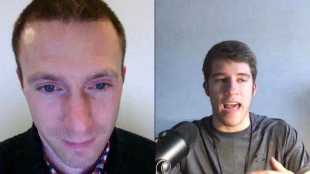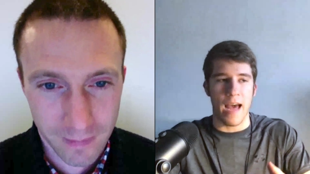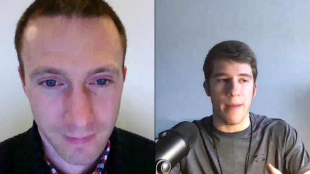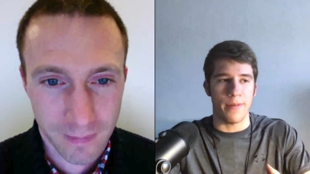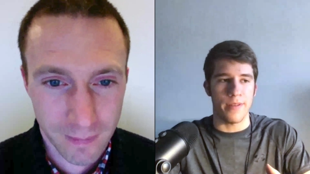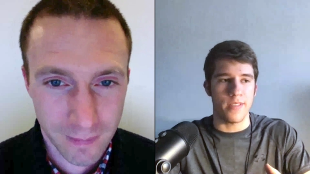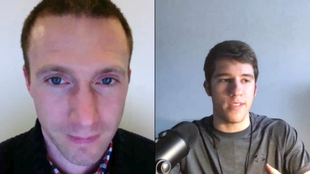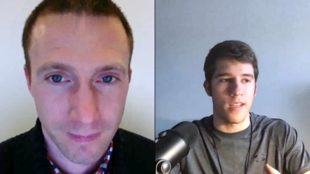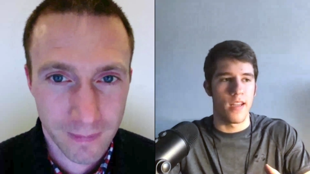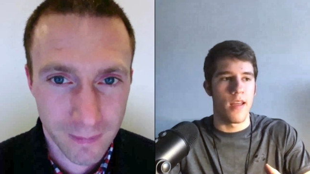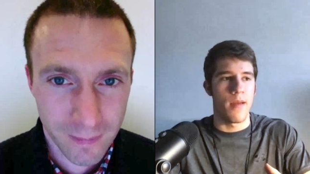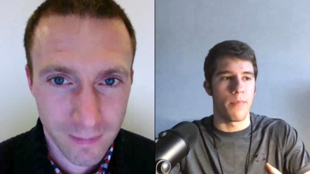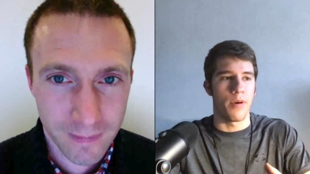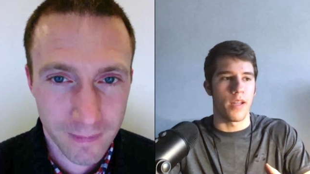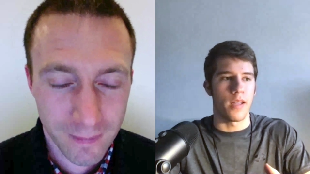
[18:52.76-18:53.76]
Speaker 1: happens,
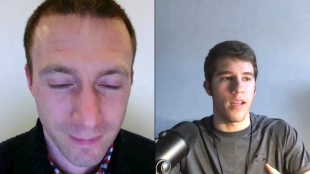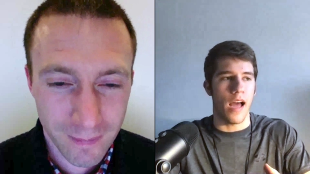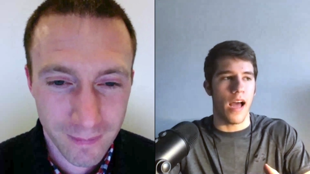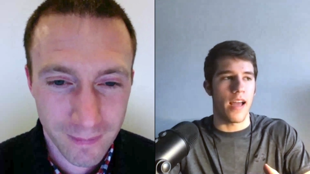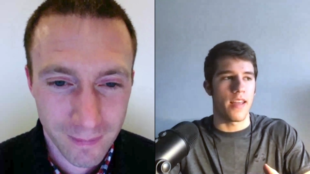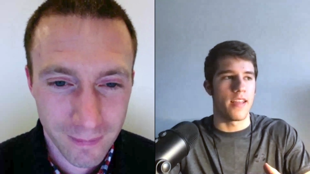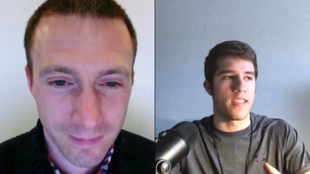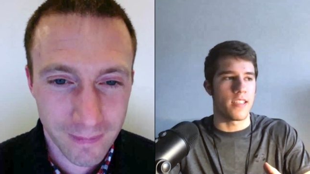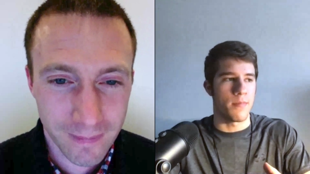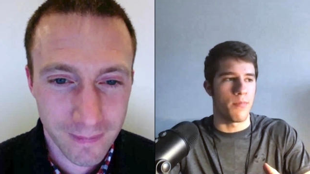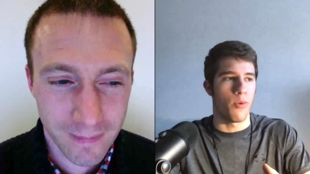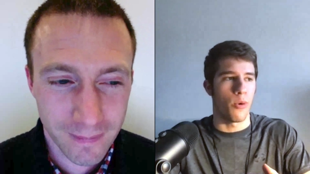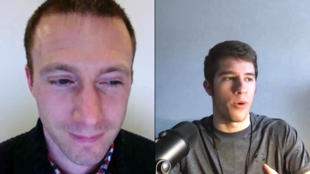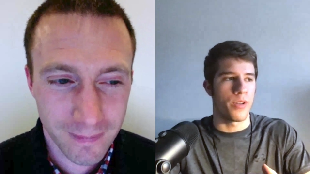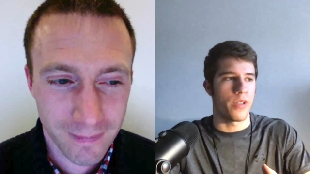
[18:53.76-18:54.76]
but I it's
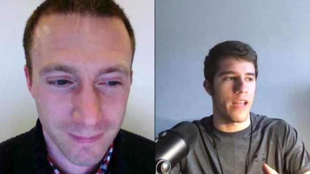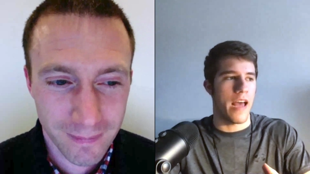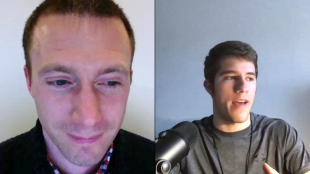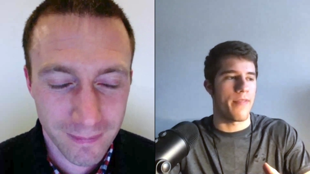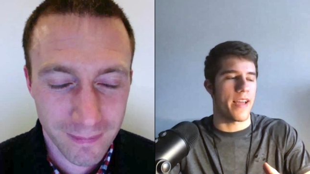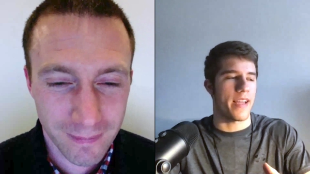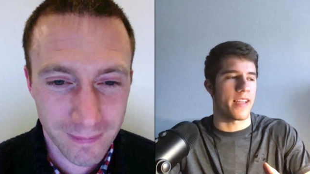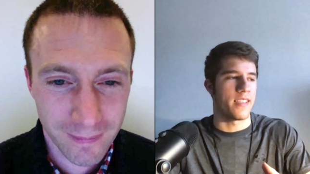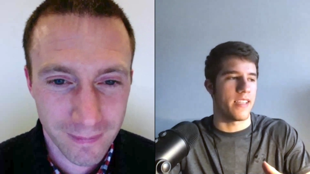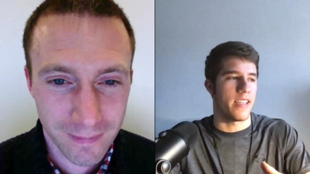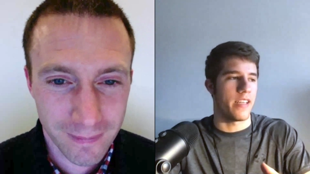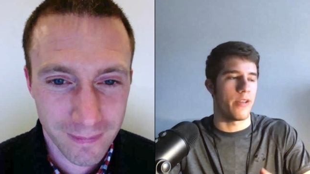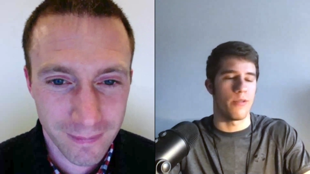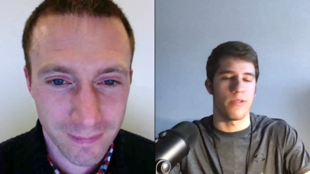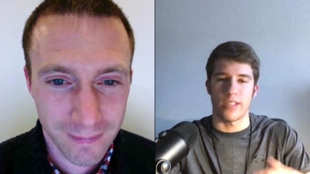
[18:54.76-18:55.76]
important to have that
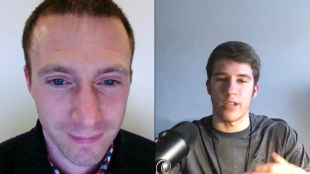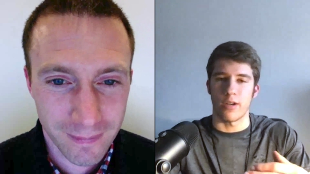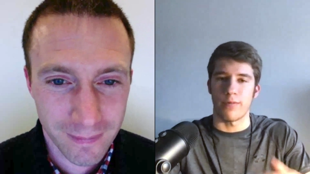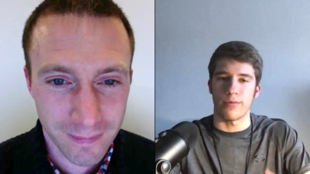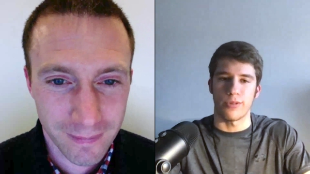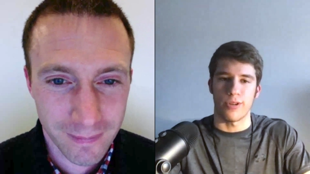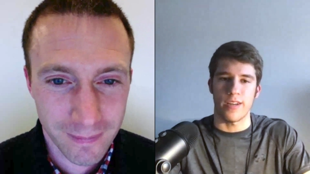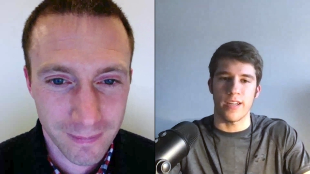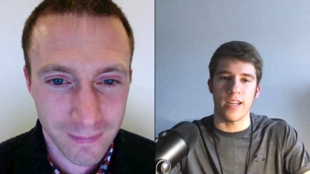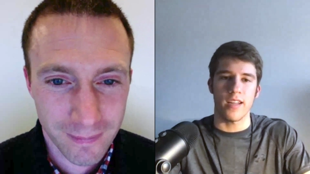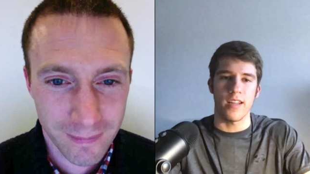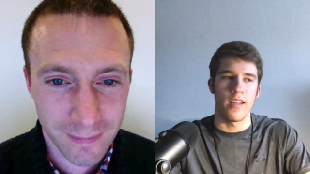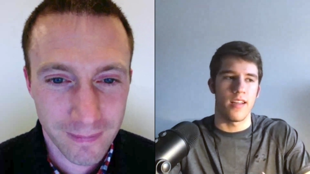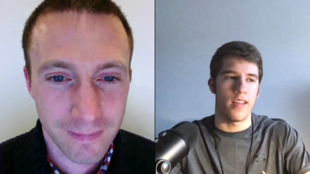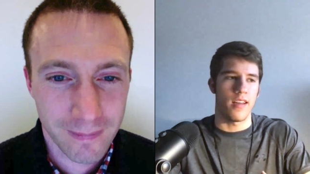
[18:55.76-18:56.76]
continued self
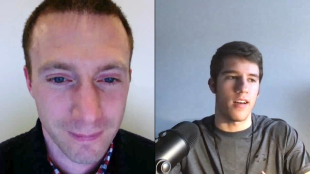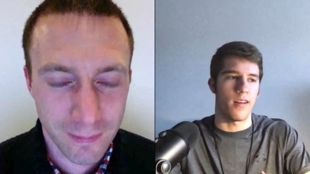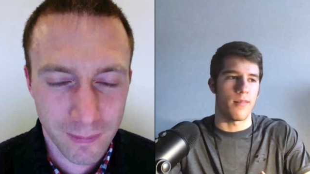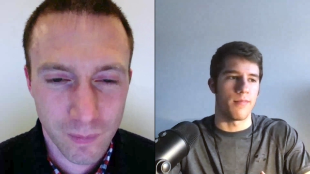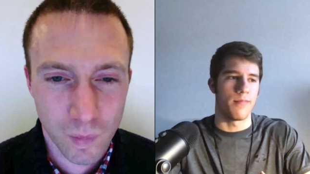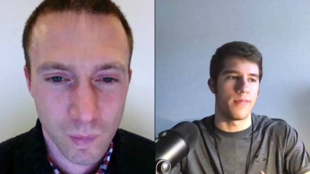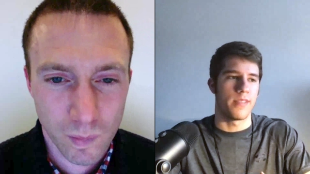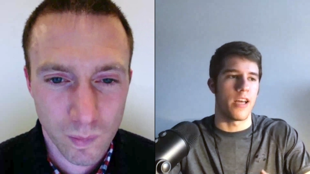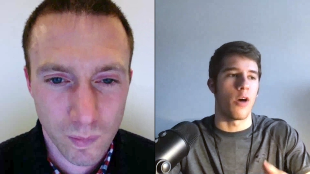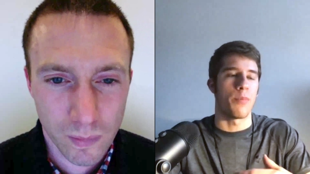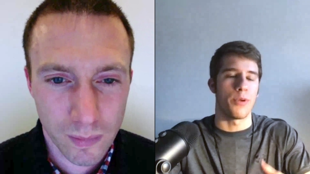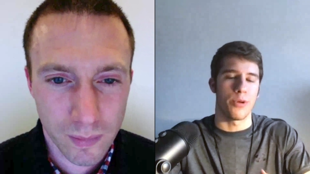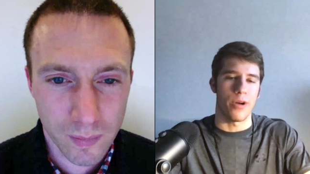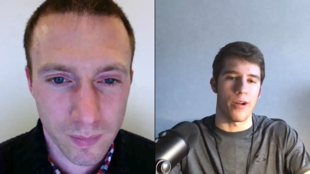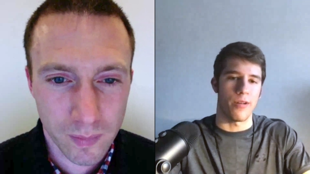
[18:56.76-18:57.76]
learning uh, to
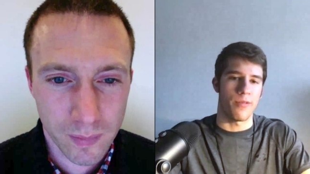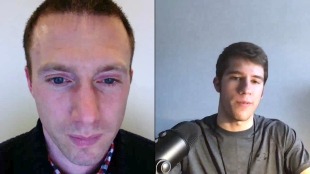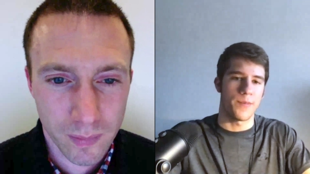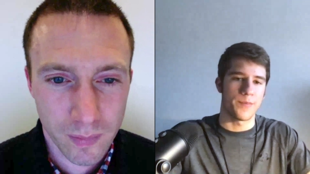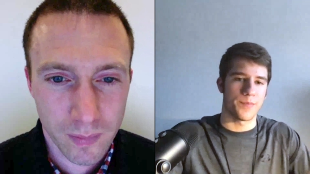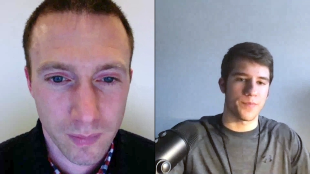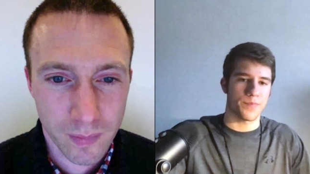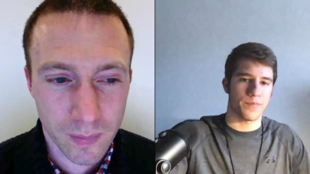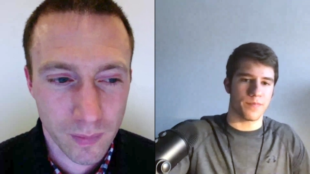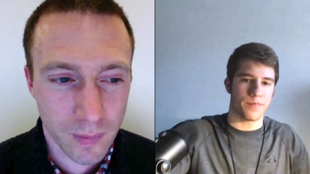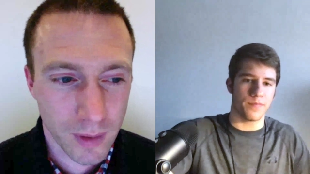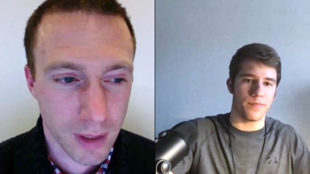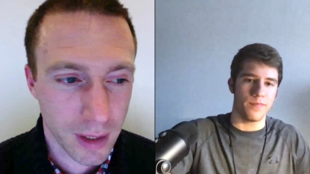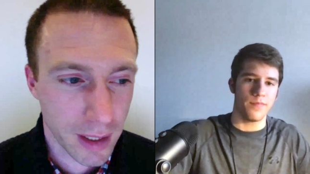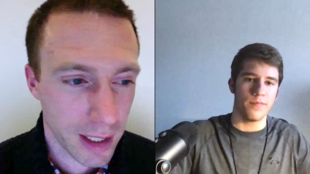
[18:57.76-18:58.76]
help you grow.
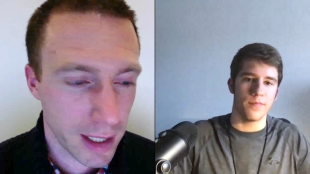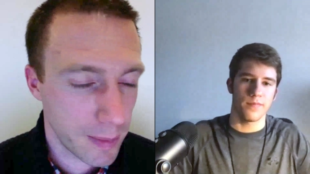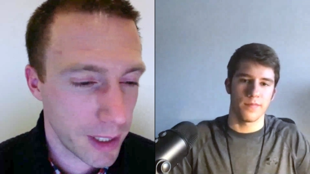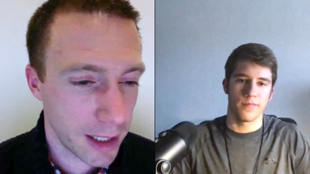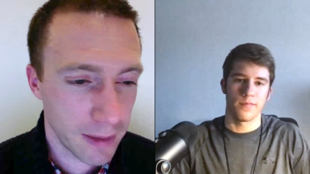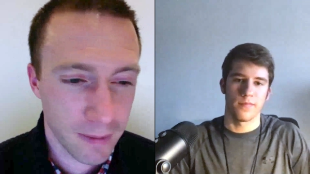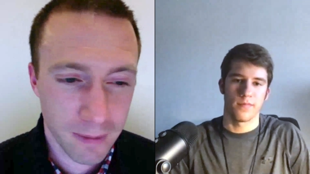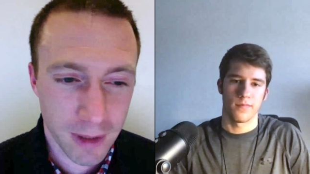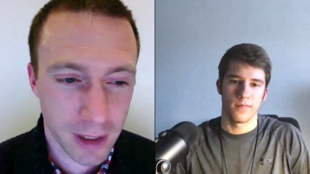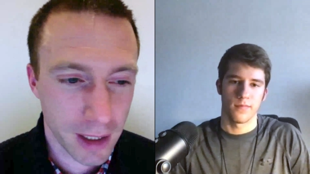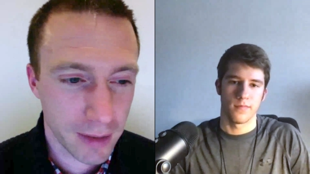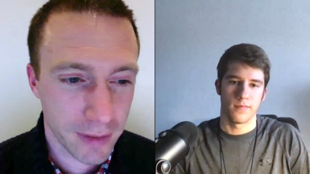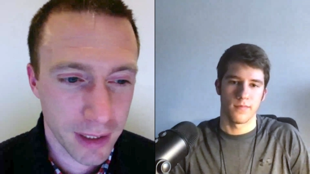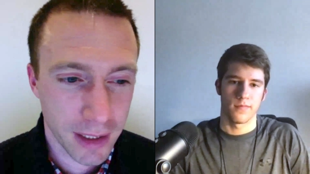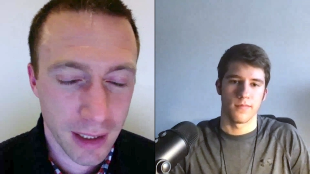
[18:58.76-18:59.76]
Speaker 2: Hey man,
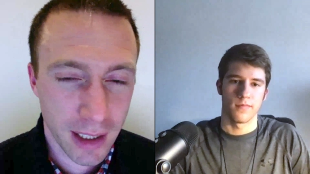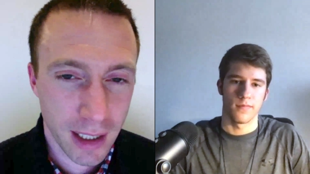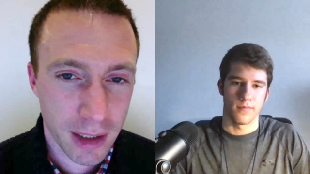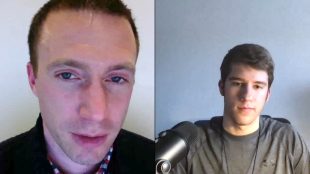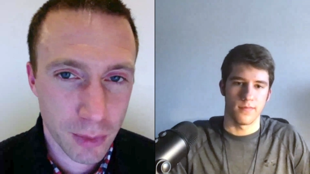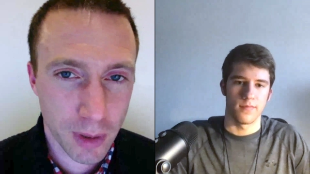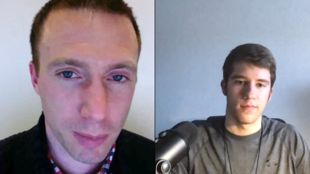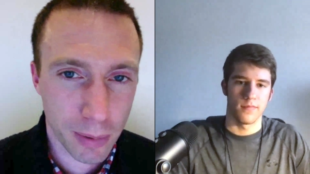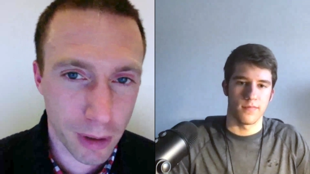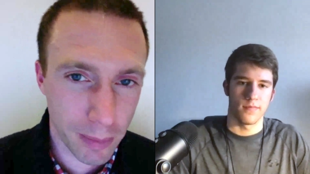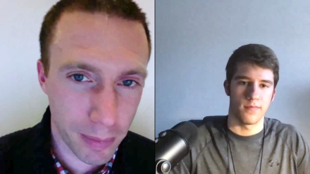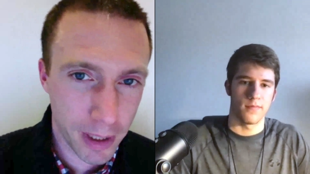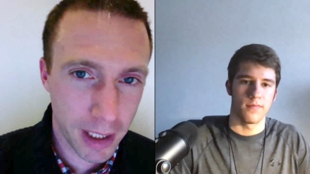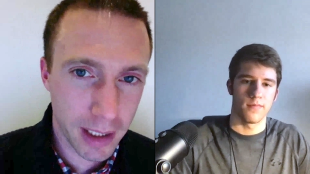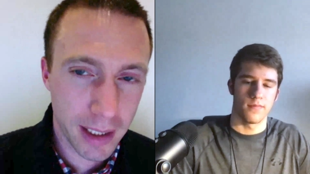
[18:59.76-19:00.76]
love it. I just want to put
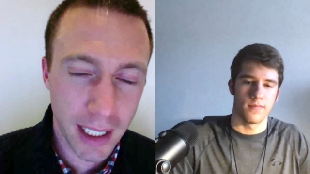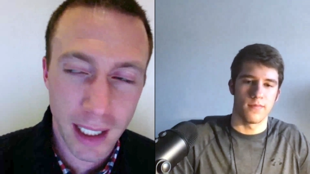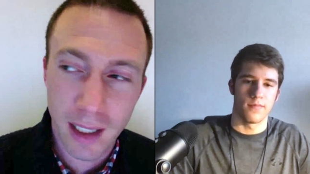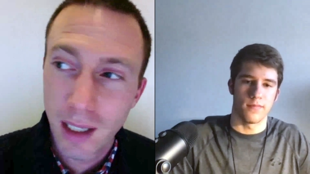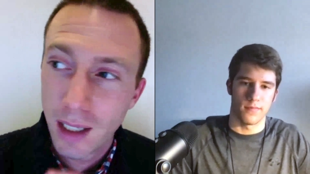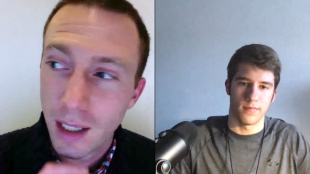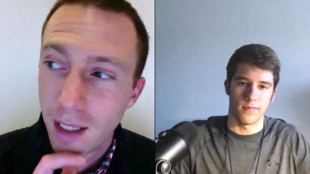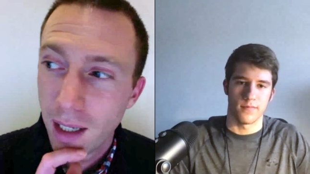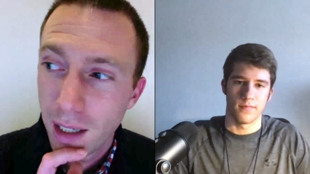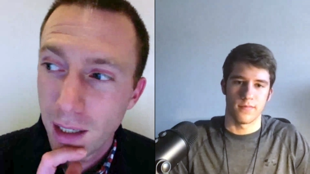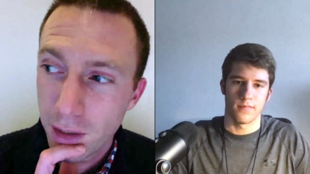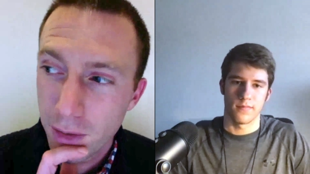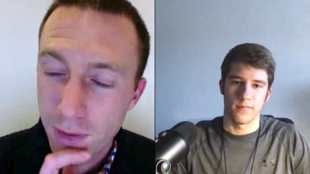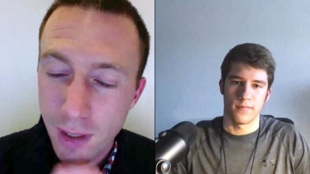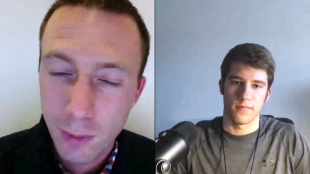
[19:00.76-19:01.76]
a pin in that.
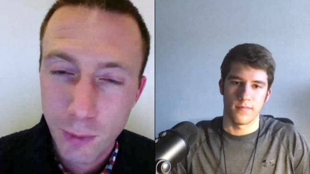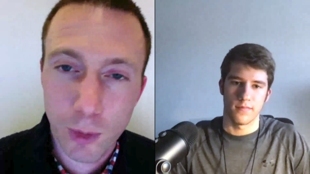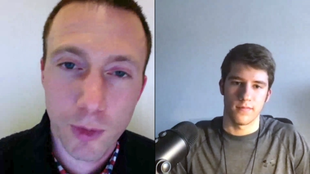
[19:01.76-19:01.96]
You said